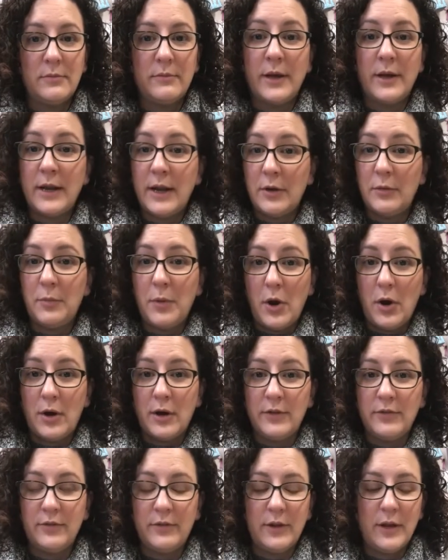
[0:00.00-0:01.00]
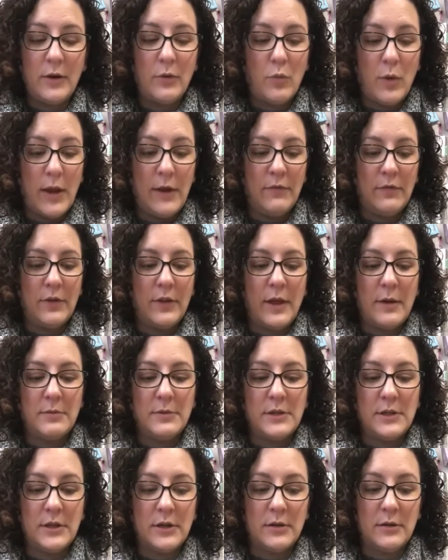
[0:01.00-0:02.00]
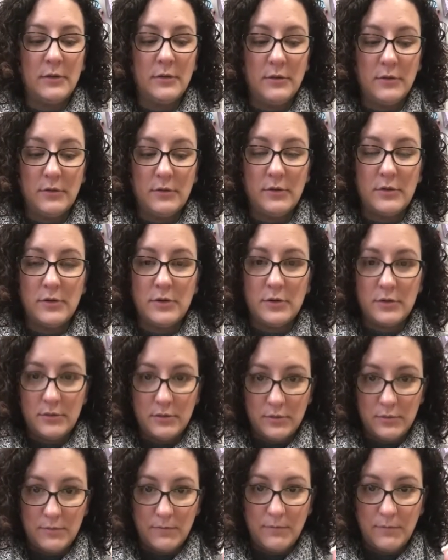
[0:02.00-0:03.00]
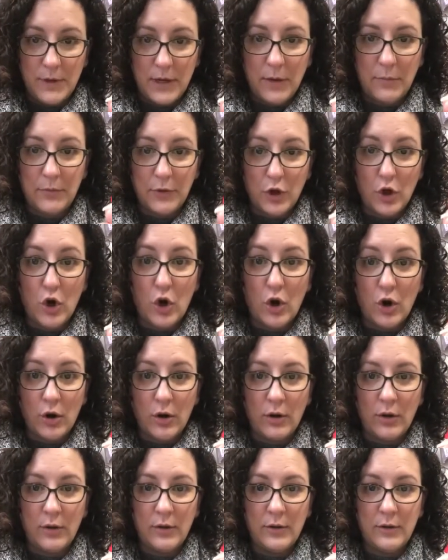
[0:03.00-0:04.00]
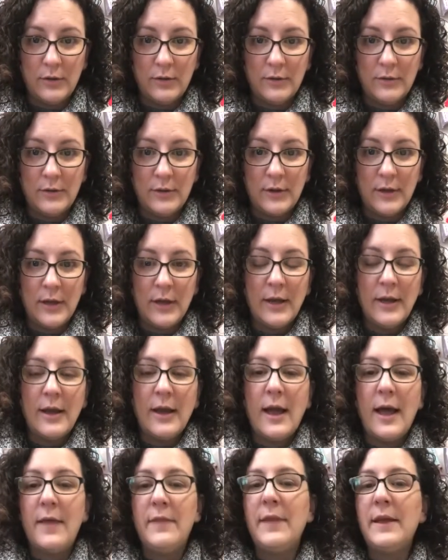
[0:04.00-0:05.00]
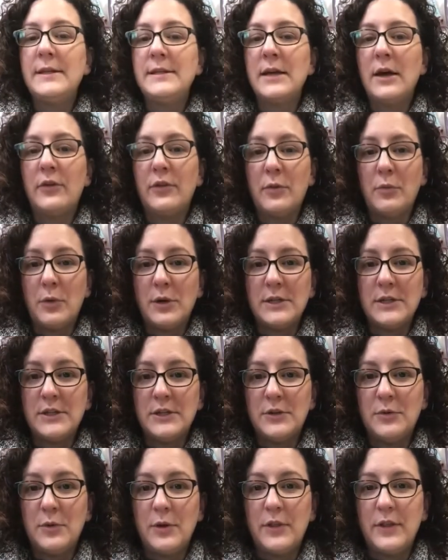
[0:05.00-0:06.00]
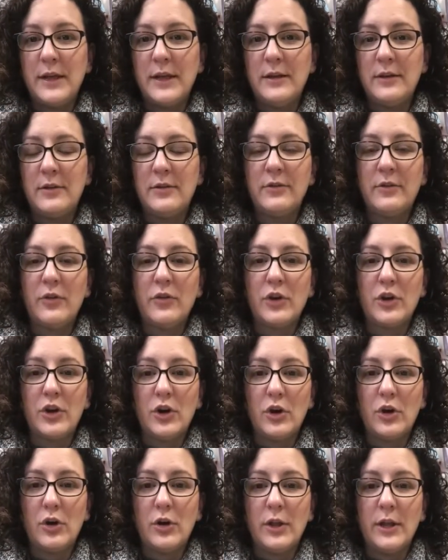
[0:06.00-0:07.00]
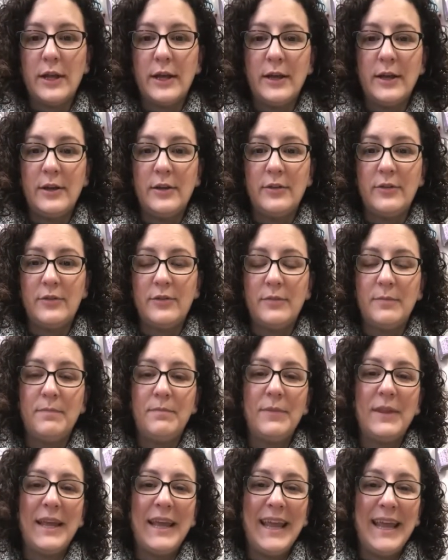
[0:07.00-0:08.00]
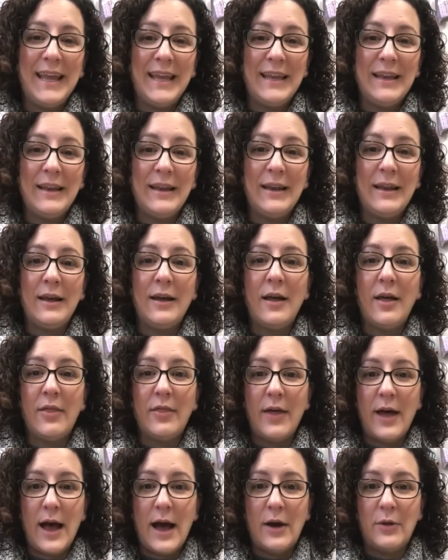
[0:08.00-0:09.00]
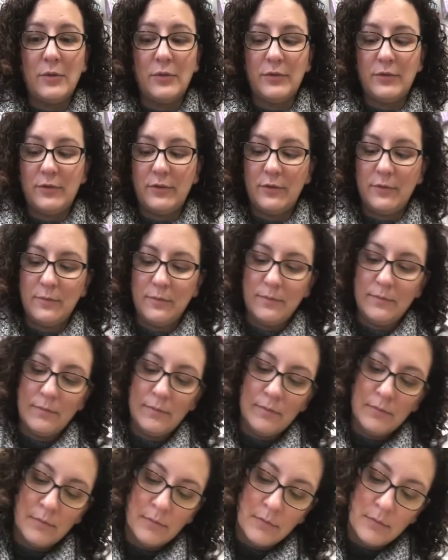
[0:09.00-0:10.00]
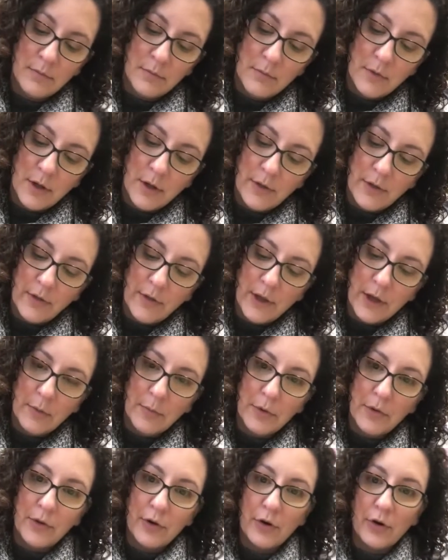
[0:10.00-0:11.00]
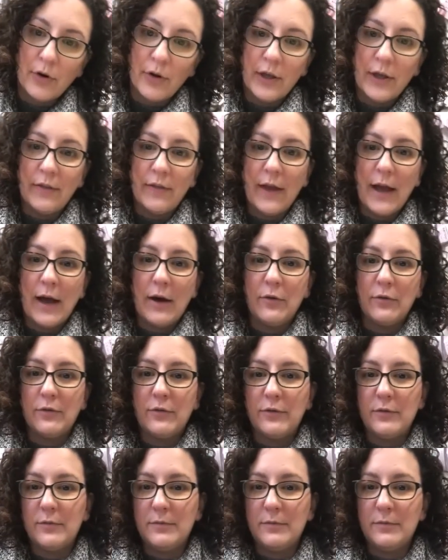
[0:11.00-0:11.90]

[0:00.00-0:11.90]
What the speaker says: and I would pause and wait for them to pick up the girl, and then tell them what to do with it. So the girl is in the house, and then they can put the girl in the house.